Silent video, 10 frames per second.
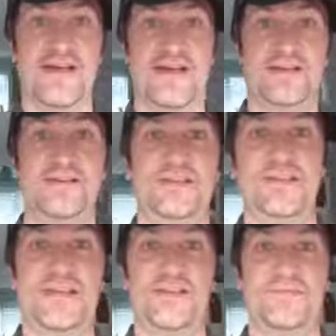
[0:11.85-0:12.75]
And
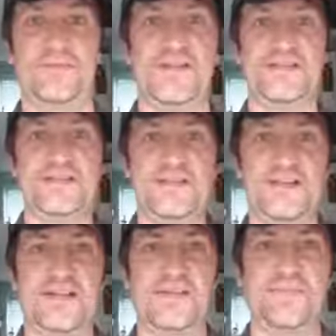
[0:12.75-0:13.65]
today, nice to see
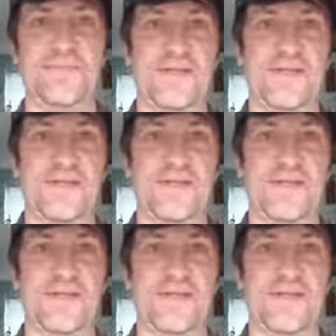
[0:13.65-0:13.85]
you, Lynn.